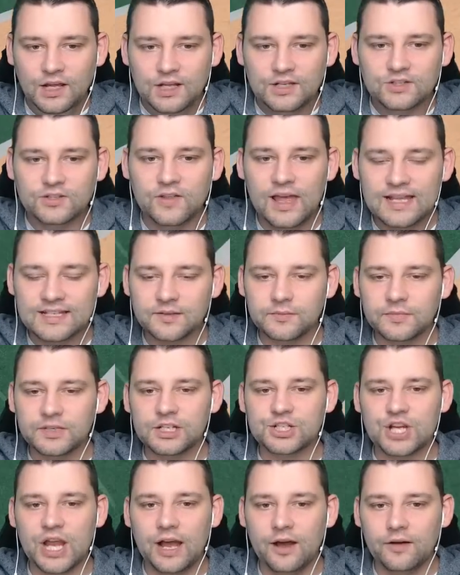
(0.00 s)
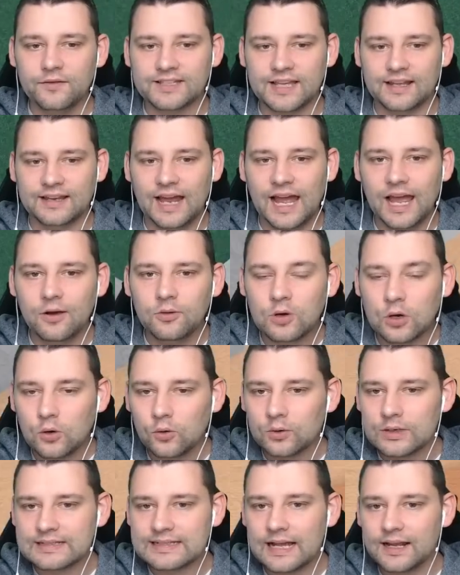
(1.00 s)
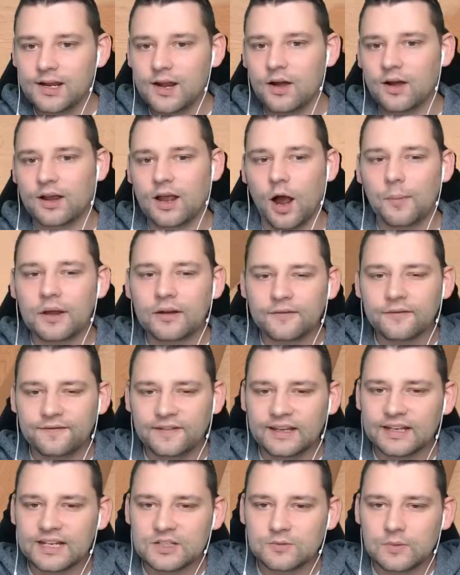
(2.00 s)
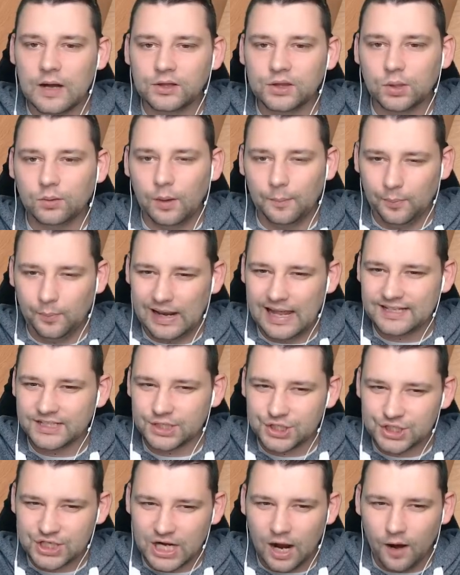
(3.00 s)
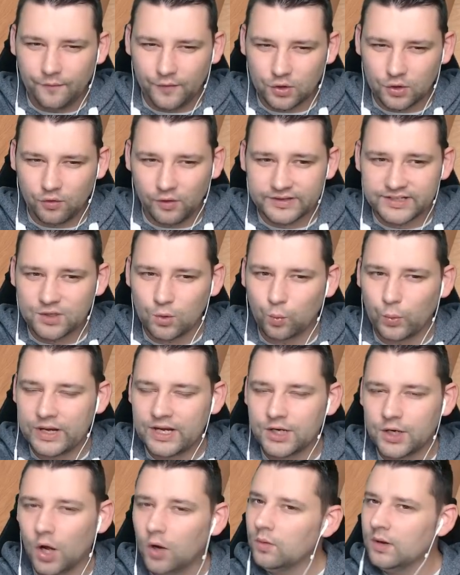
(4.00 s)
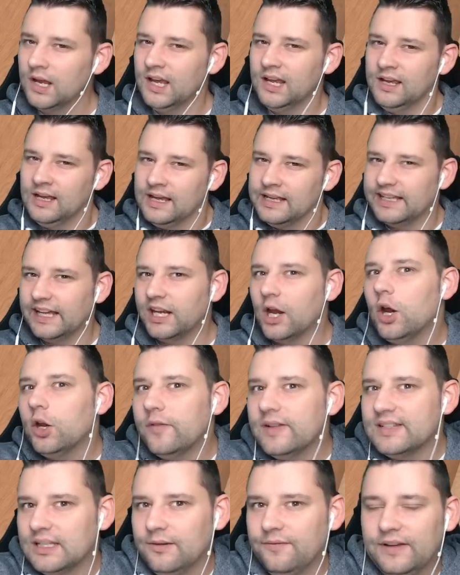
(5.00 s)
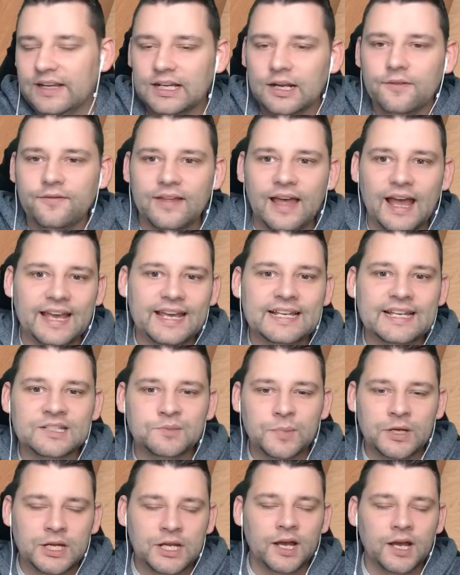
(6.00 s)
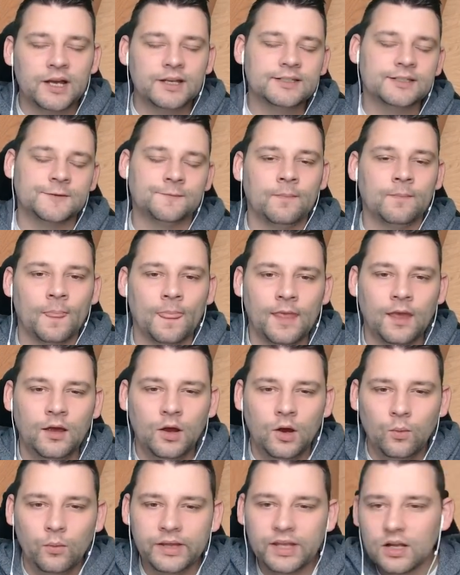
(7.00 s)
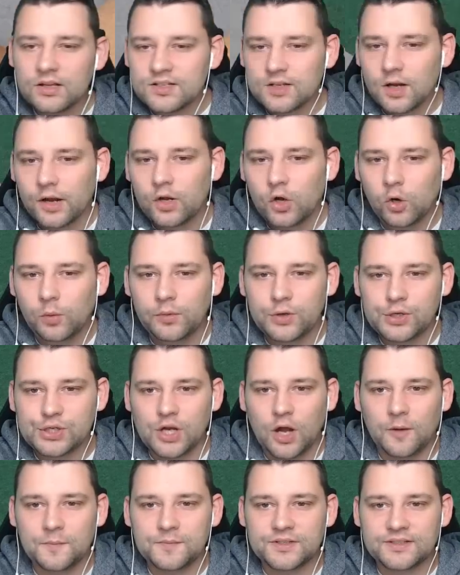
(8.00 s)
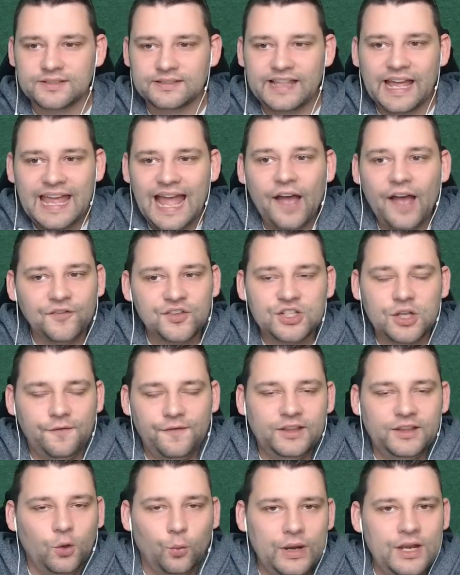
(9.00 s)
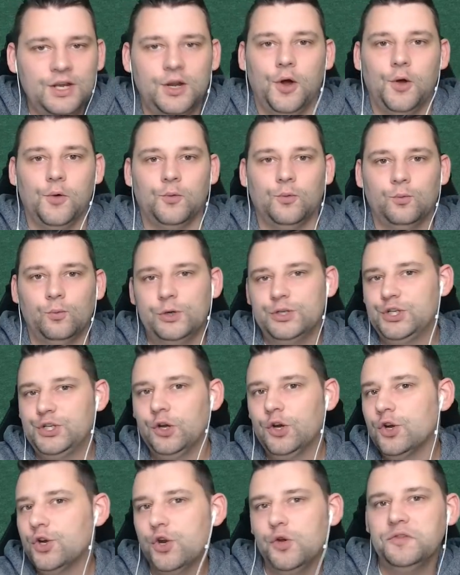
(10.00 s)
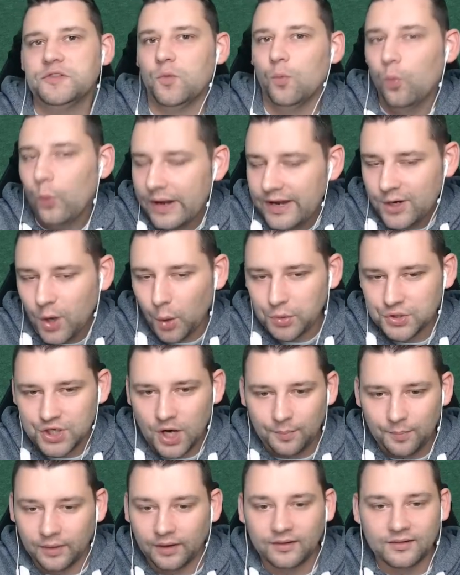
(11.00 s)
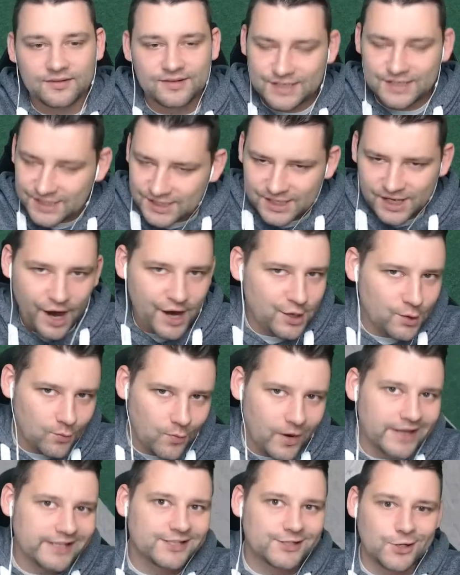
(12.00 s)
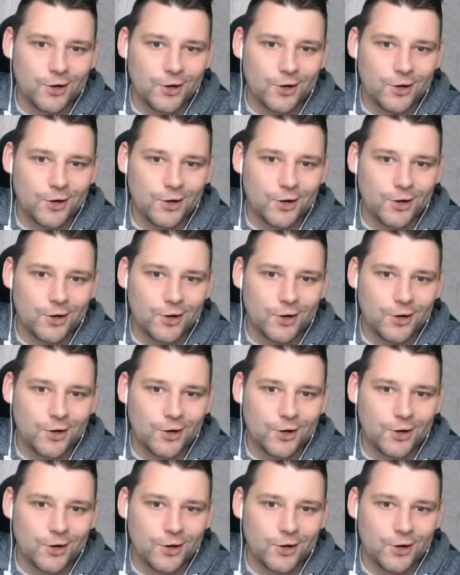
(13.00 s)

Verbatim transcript: So there's some of the shelves then. How cool does that look? I've been thinking as well, do I place a shelf across the window? Now the only reason I'm thinking of that is because when you go to like normal shops, they have stuff in the window, which you can do some window shopping. It's kind of why it's